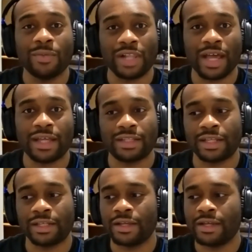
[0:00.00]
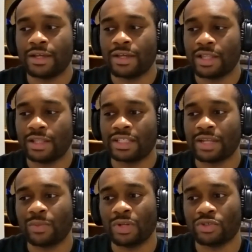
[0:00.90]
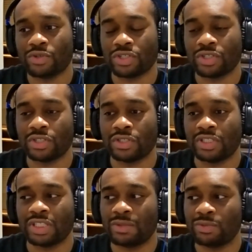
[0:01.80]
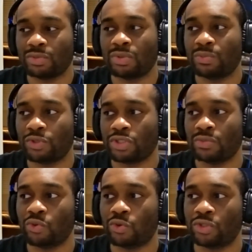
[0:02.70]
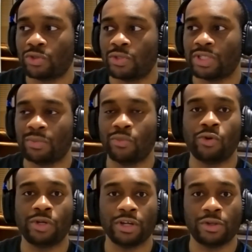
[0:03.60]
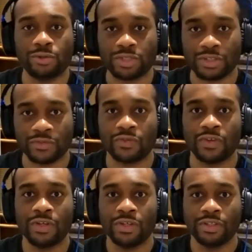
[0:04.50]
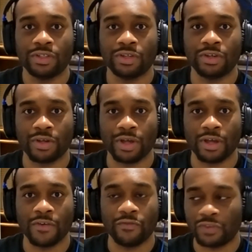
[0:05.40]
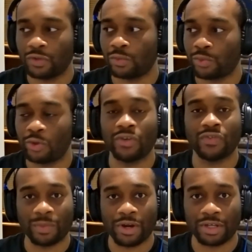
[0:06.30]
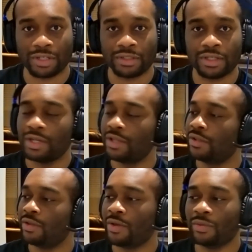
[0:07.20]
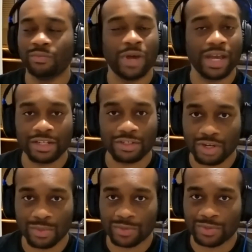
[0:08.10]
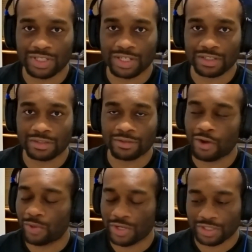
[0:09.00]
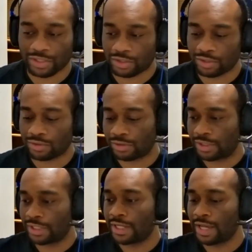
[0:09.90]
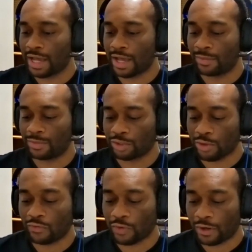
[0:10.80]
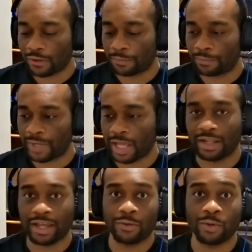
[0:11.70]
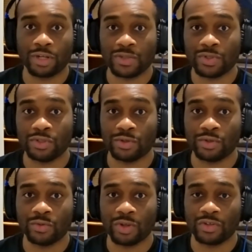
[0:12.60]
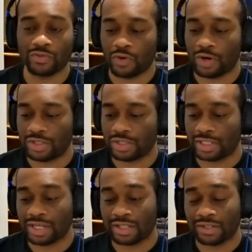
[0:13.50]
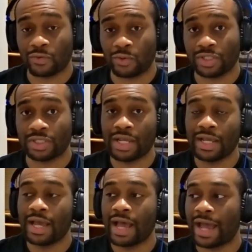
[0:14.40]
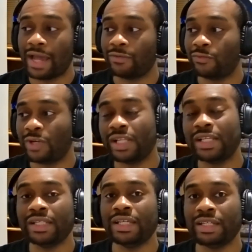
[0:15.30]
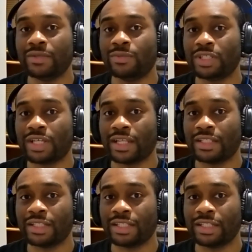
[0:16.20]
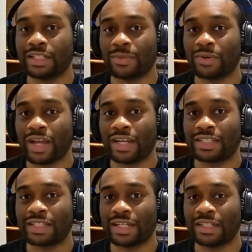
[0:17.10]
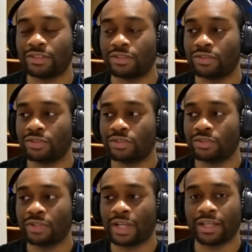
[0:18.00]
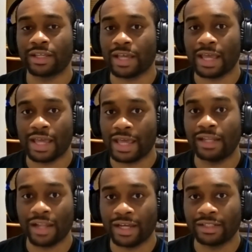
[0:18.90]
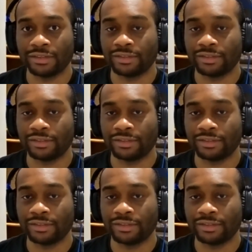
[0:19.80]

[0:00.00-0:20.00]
glad that this administration seems to be pushing more towards a more inclusive, you know, viewpoint of America. Biden's going to make mistakes. All presidents do. Um, so far, I like what he's been doing as far as executive orders. I really need him to get the Democratic Senate like in line.